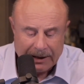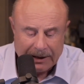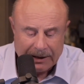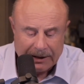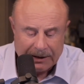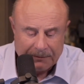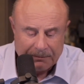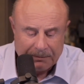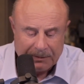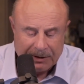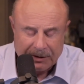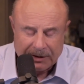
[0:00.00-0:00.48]

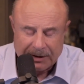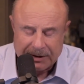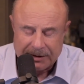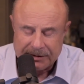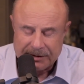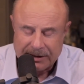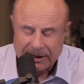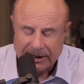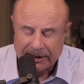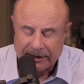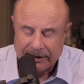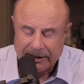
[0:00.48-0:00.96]
American
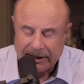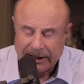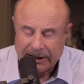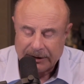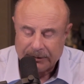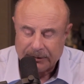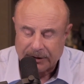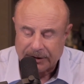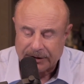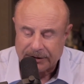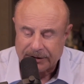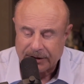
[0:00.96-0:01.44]

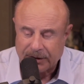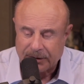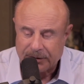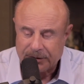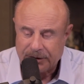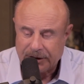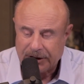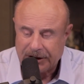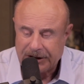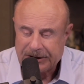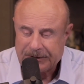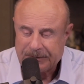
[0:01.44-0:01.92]
Psychiatric
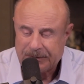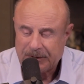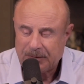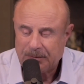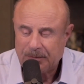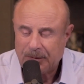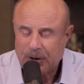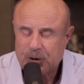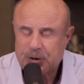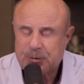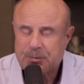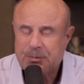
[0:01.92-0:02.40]
Association, but
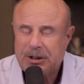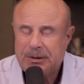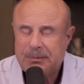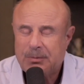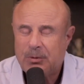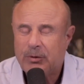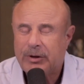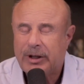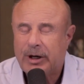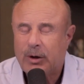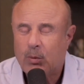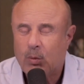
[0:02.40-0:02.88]
most
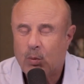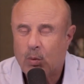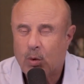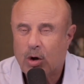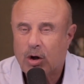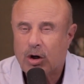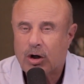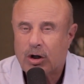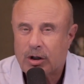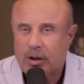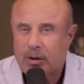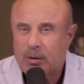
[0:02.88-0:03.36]
people that
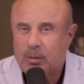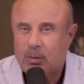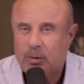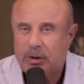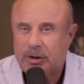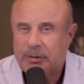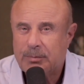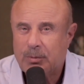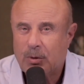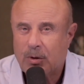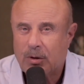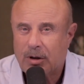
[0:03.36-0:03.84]
work
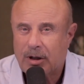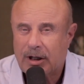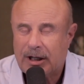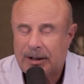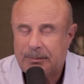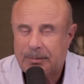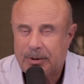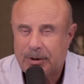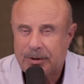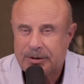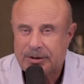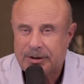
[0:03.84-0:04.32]
with
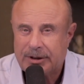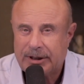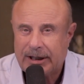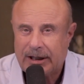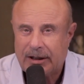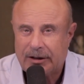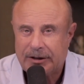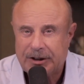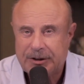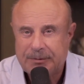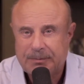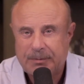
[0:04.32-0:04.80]
borderline
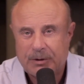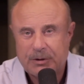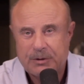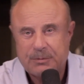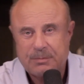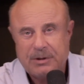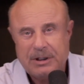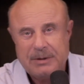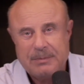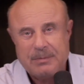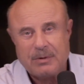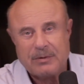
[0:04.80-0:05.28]
personalities,
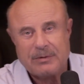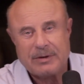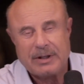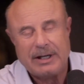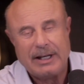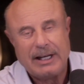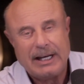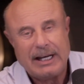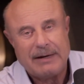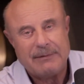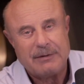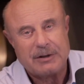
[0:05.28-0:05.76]
most people
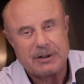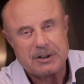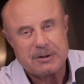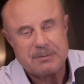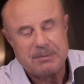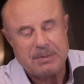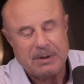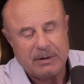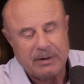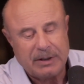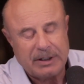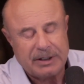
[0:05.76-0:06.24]
that have
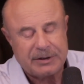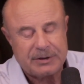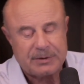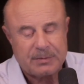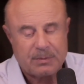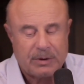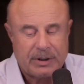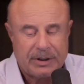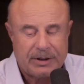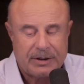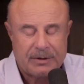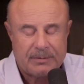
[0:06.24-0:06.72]

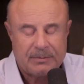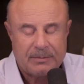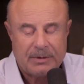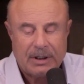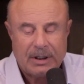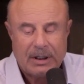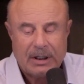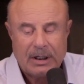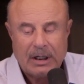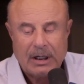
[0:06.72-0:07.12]
experience with them,